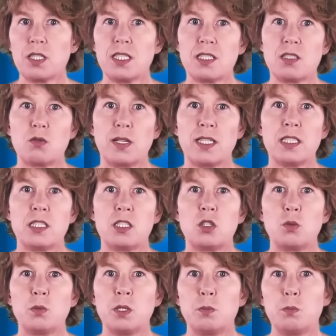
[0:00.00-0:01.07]
is ready
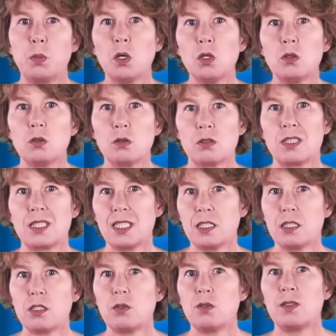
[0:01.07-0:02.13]
to be pulled
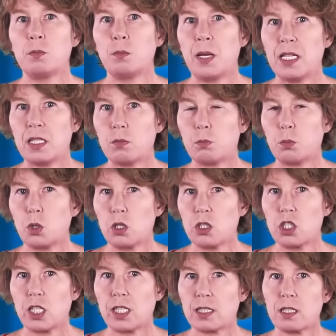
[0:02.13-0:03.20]
into the main
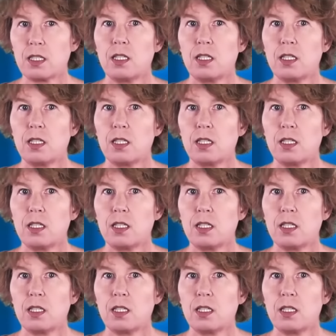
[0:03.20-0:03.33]
project.